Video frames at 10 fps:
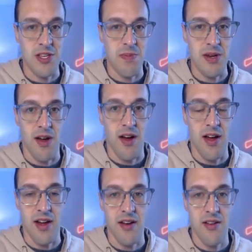to speed
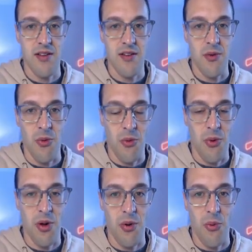on
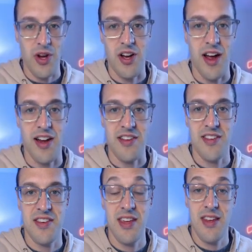what got
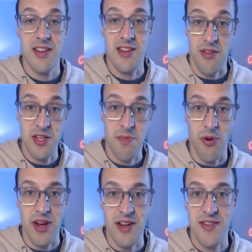us to this
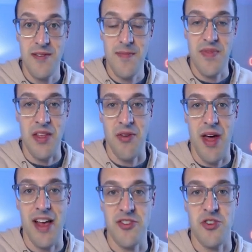point in the
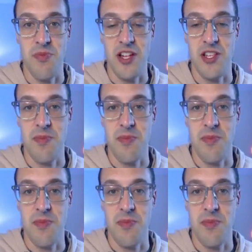last two months.